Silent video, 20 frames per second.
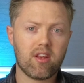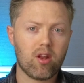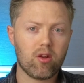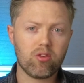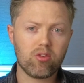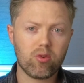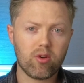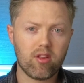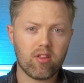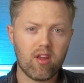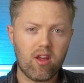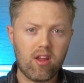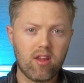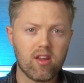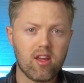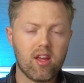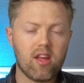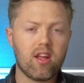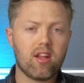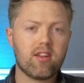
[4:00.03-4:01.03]
don't do anything.
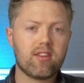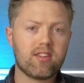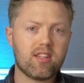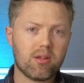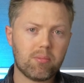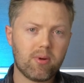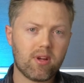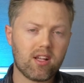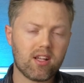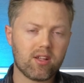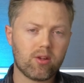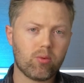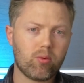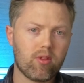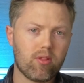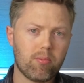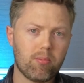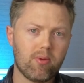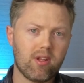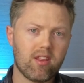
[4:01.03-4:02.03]
Typically
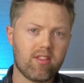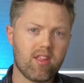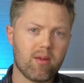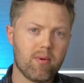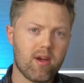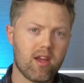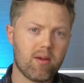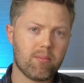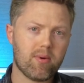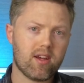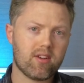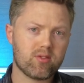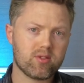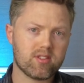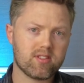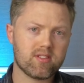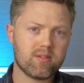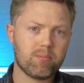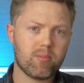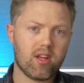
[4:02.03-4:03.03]
with lithium ion
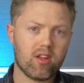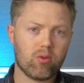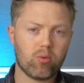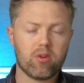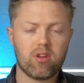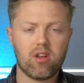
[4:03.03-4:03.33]
batteries, as we